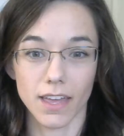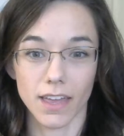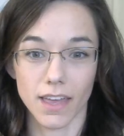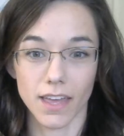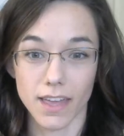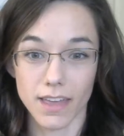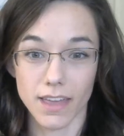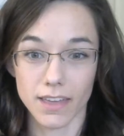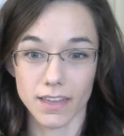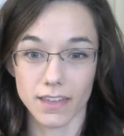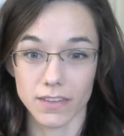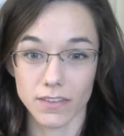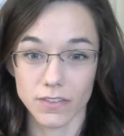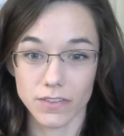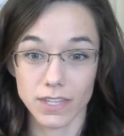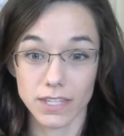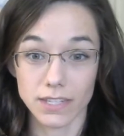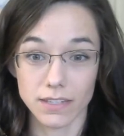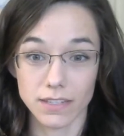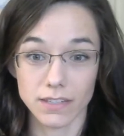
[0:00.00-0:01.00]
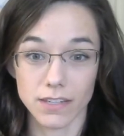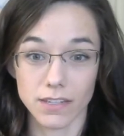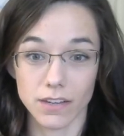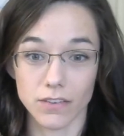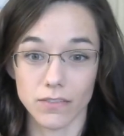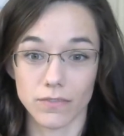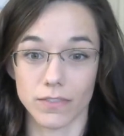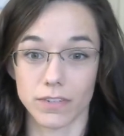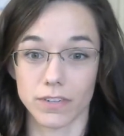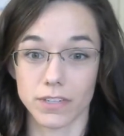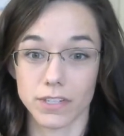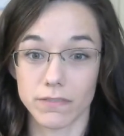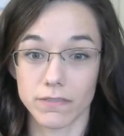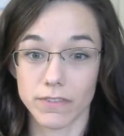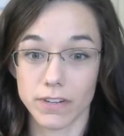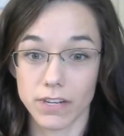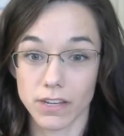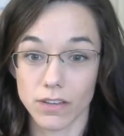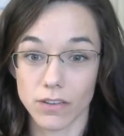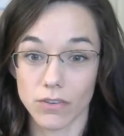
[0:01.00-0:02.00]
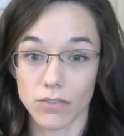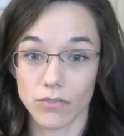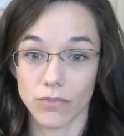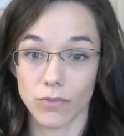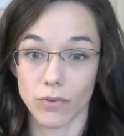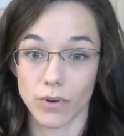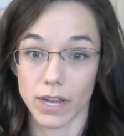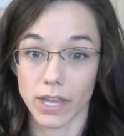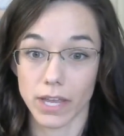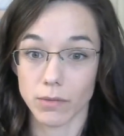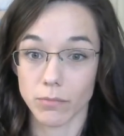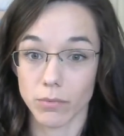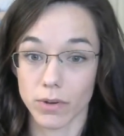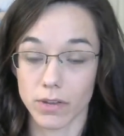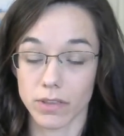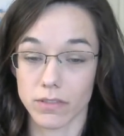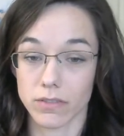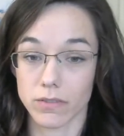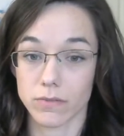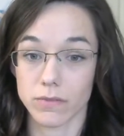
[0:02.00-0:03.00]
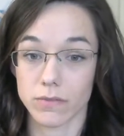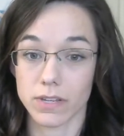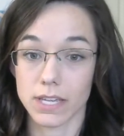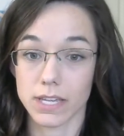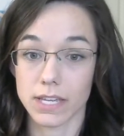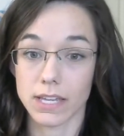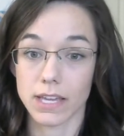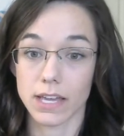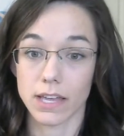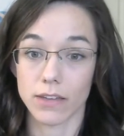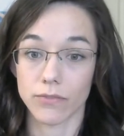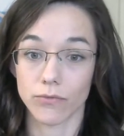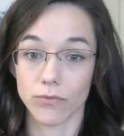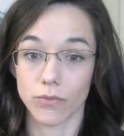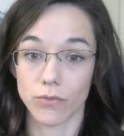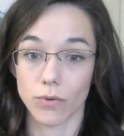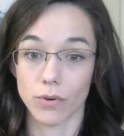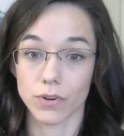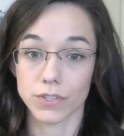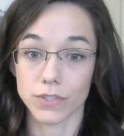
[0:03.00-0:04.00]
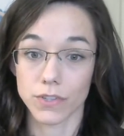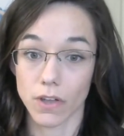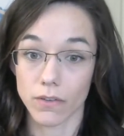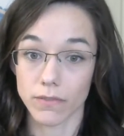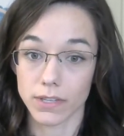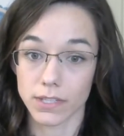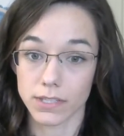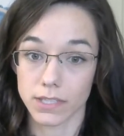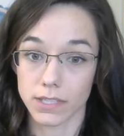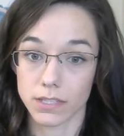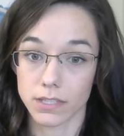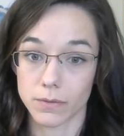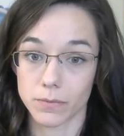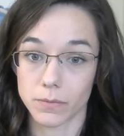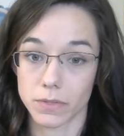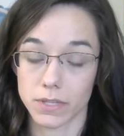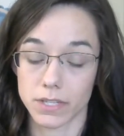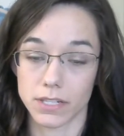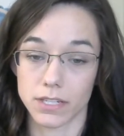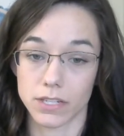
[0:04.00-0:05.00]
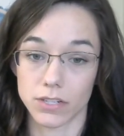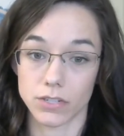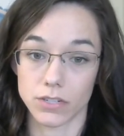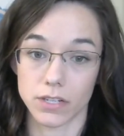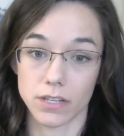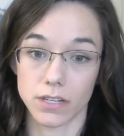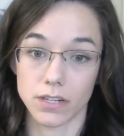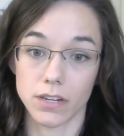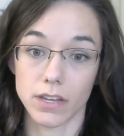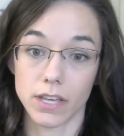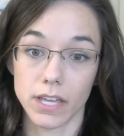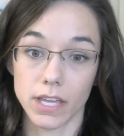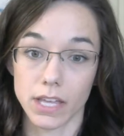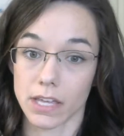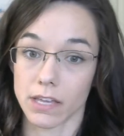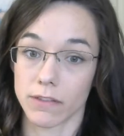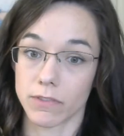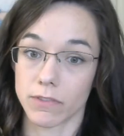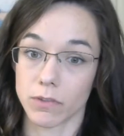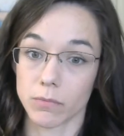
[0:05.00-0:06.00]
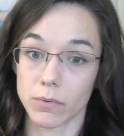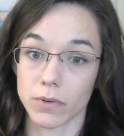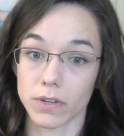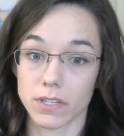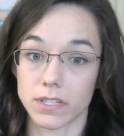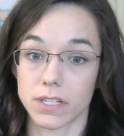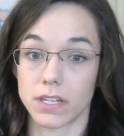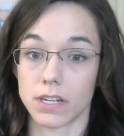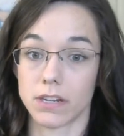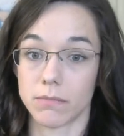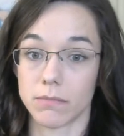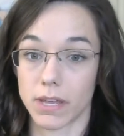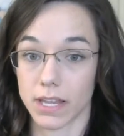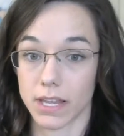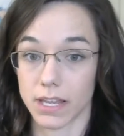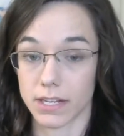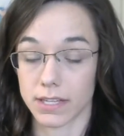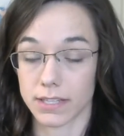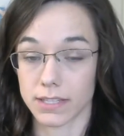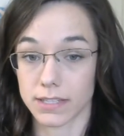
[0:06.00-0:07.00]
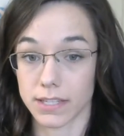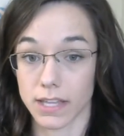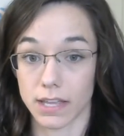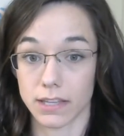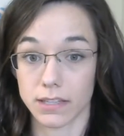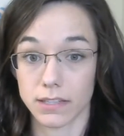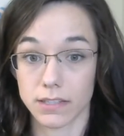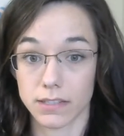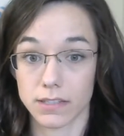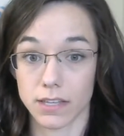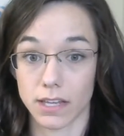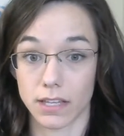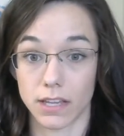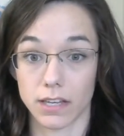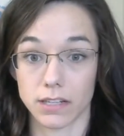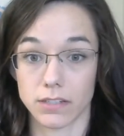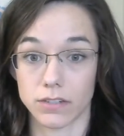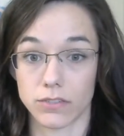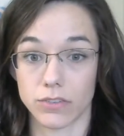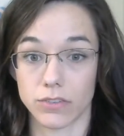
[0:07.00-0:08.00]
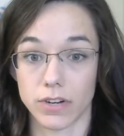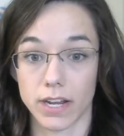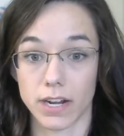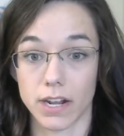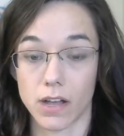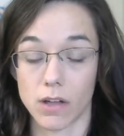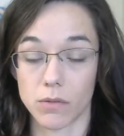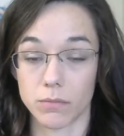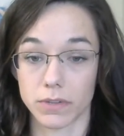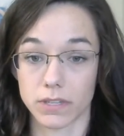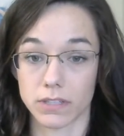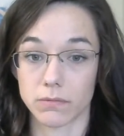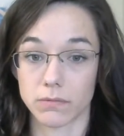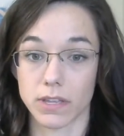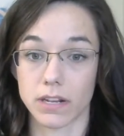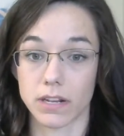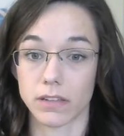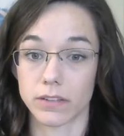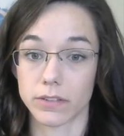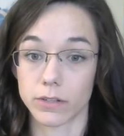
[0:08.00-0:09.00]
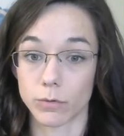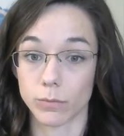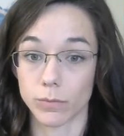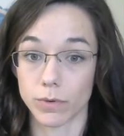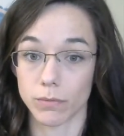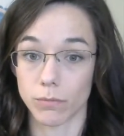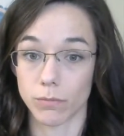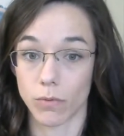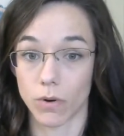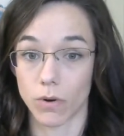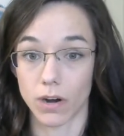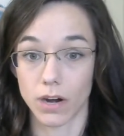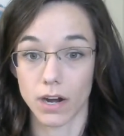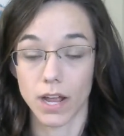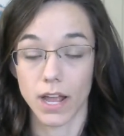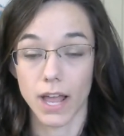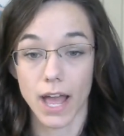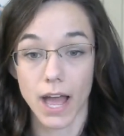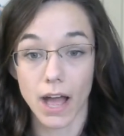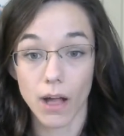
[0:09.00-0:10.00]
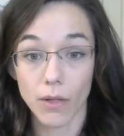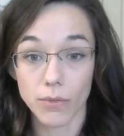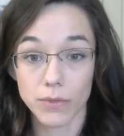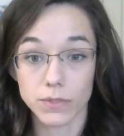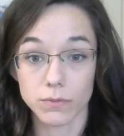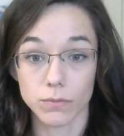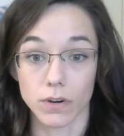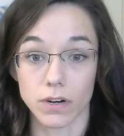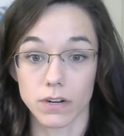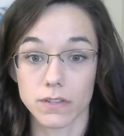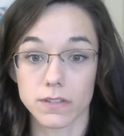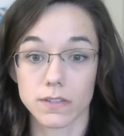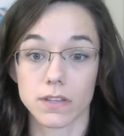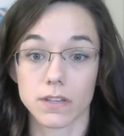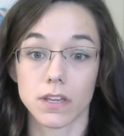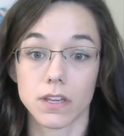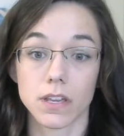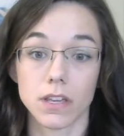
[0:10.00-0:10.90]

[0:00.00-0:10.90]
Hey, this is our first video for 8.3 for solving systems with addition. If the book didn't make any sense, I'd like to try to help explain a little bit more how this works.